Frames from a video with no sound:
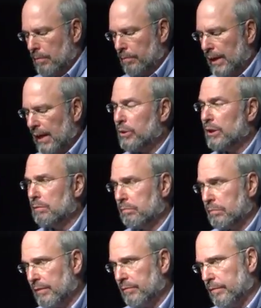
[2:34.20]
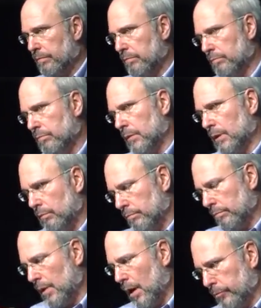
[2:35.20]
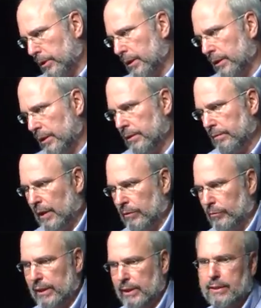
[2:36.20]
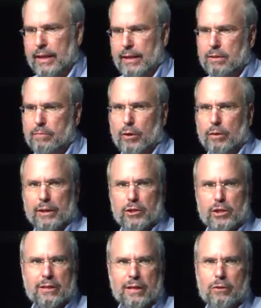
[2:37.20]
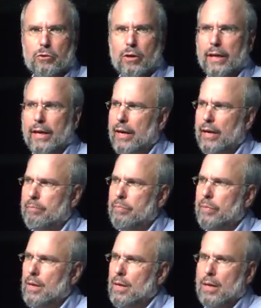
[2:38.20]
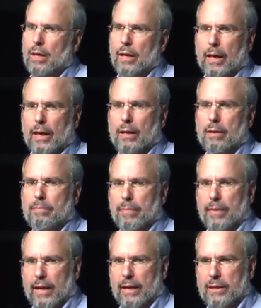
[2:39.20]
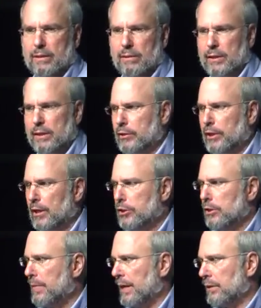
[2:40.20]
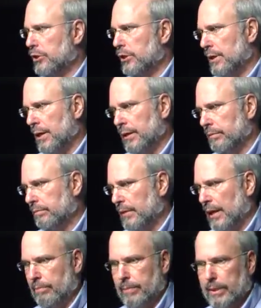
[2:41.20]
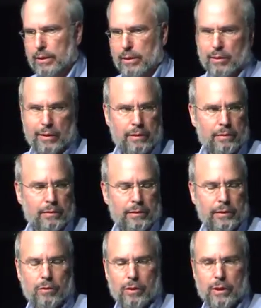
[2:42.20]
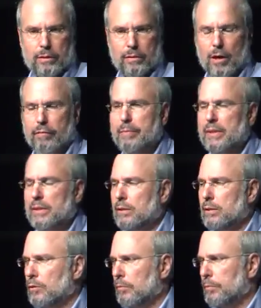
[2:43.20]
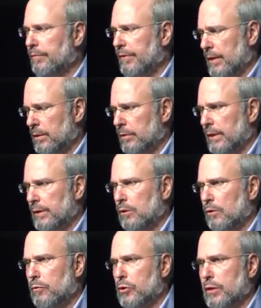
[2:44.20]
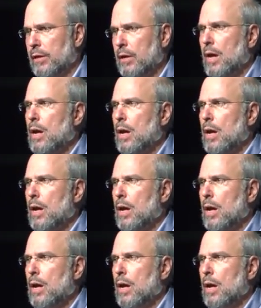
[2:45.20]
I will give not really my witness testimony, but just say who I am. As the introduction mentioned, I had been a Harvard Business School professor and so forth.